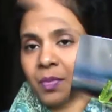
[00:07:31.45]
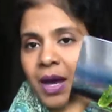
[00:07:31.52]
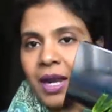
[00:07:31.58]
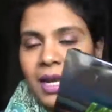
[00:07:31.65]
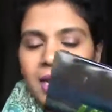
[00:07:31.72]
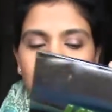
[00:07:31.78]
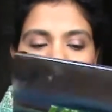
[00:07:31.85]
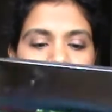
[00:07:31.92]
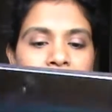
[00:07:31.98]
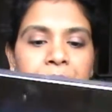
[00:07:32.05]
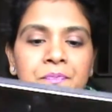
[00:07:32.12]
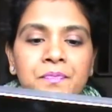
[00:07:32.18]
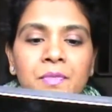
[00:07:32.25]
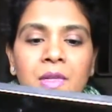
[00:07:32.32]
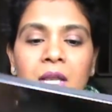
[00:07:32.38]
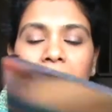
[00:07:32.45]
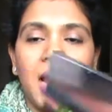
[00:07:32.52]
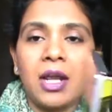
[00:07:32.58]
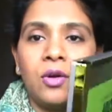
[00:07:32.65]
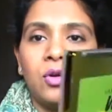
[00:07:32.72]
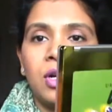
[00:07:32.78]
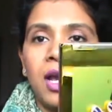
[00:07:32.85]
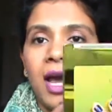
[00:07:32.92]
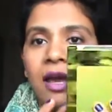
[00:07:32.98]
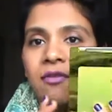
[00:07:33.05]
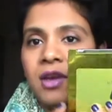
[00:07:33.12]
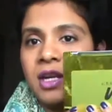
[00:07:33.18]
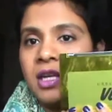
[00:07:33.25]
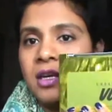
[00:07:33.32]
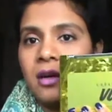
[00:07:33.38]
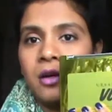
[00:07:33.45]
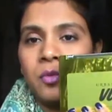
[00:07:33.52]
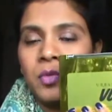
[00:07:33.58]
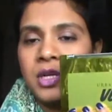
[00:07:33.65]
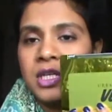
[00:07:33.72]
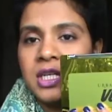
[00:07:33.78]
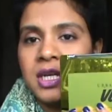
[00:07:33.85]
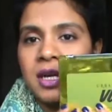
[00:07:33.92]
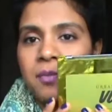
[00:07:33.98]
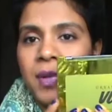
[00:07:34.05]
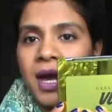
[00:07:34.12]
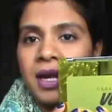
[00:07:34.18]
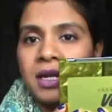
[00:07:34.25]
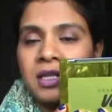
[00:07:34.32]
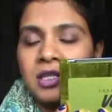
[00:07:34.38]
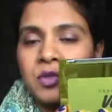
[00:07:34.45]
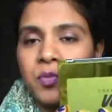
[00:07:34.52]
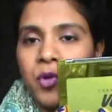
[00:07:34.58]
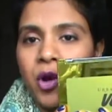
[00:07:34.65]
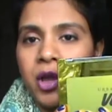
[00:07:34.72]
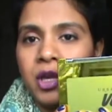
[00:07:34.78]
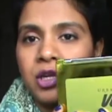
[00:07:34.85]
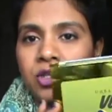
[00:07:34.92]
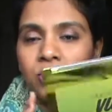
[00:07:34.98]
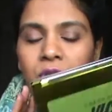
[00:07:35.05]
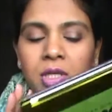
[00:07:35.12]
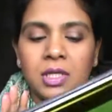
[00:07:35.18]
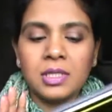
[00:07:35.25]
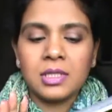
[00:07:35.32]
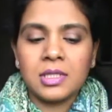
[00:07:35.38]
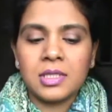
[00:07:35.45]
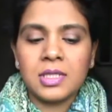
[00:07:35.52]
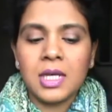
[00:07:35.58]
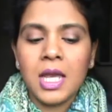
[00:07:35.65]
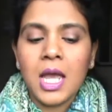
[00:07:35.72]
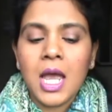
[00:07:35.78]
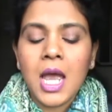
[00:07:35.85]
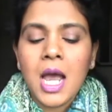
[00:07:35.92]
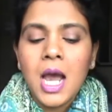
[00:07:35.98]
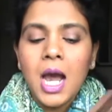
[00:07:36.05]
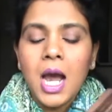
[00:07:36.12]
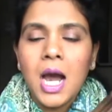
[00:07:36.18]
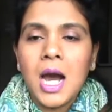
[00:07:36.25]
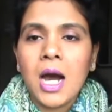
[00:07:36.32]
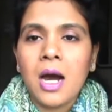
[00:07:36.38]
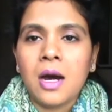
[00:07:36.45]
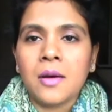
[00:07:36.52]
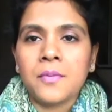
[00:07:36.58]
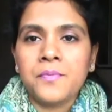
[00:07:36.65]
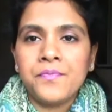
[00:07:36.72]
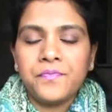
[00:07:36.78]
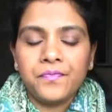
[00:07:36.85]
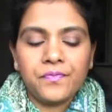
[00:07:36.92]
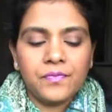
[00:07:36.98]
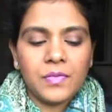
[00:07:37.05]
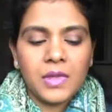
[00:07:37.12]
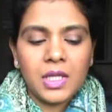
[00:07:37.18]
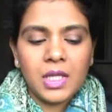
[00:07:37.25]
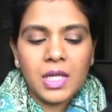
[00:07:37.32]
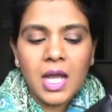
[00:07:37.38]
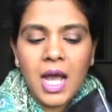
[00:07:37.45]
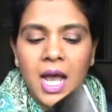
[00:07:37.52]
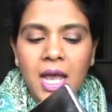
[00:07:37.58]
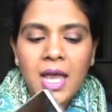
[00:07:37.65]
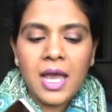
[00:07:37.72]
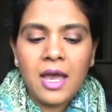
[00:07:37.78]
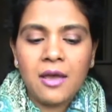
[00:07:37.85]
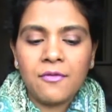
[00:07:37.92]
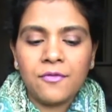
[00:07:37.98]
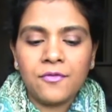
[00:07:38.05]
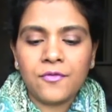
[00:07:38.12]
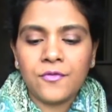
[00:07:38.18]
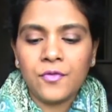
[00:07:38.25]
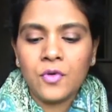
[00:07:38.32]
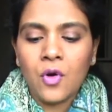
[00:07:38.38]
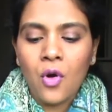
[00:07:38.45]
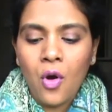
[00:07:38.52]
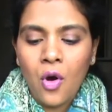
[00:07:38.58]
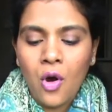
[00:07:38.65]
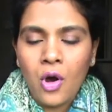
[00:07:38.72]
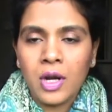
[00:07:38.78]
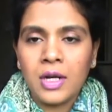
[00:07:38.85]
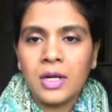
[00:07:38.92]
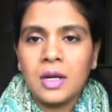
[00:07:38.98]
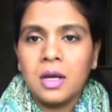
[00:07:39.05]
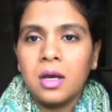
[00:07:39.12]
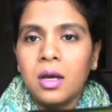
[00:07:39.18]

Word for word: palette I don't have any Urban Decay palettes prior to this um, I have gone